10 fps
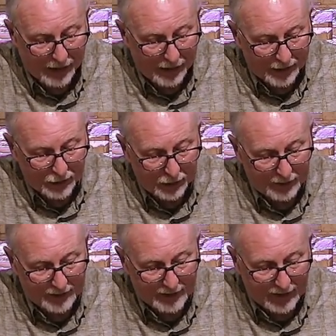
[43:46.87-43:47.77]
shall be
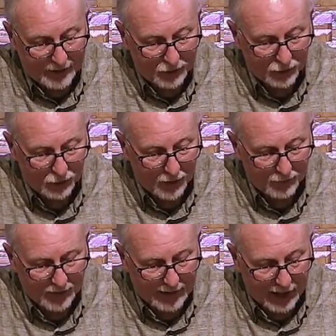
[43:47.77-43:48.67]
in danger of
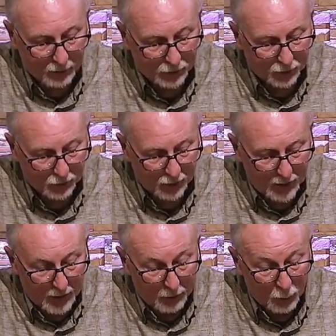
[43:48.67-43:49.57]
the council.
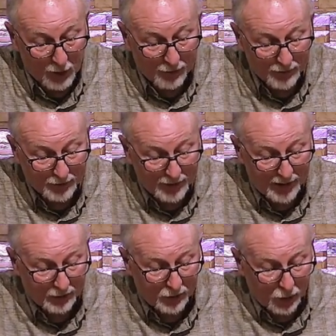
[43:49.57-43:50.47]
But whoever
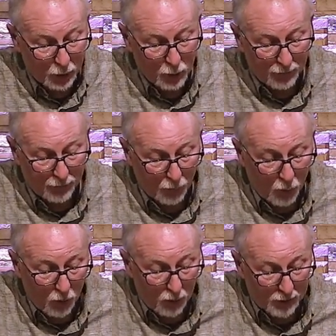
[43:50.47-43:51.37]
says, You
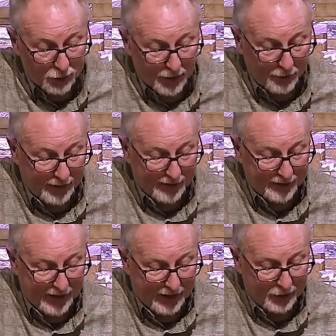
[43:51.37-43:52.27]
fool, shall be in
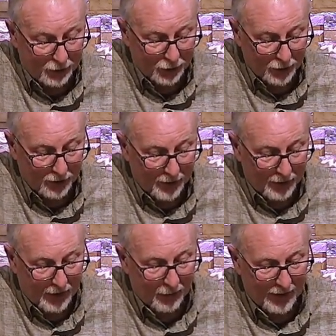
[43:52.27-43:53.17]
danger
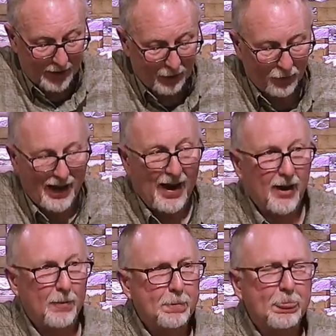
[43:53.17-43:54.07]
of hell
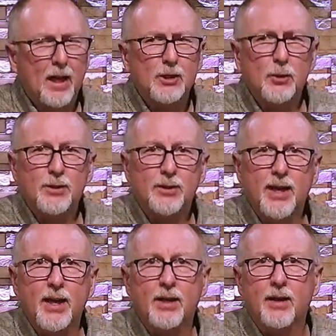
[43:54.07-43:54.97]
fire. So he's
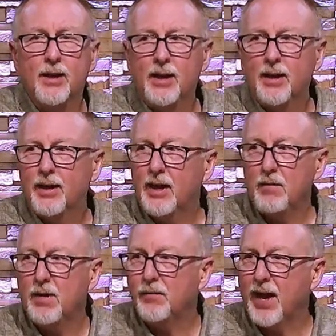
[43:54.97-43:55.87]
saying,
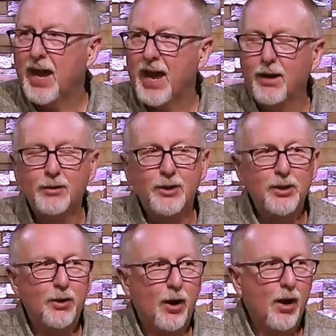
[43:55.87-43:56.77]
even if that anger's in
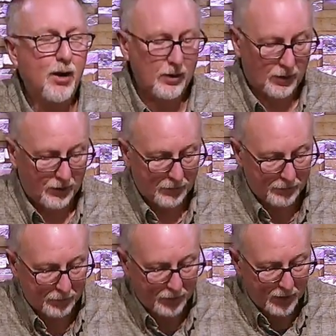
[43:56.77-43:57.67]
your heart,
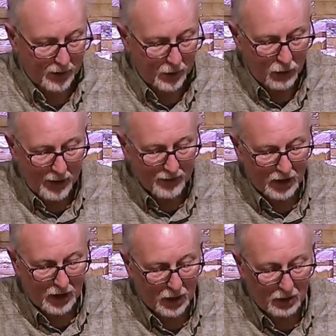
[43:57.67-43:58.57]
you haven't
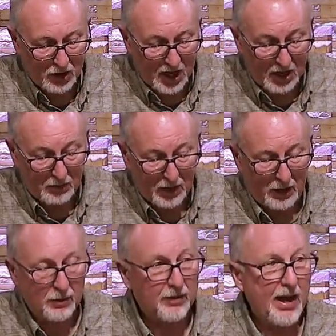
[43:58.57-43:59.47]
killed anybody,
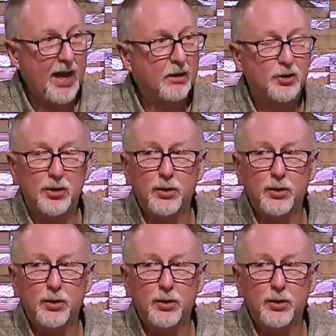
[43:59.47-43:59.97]
but the anger's still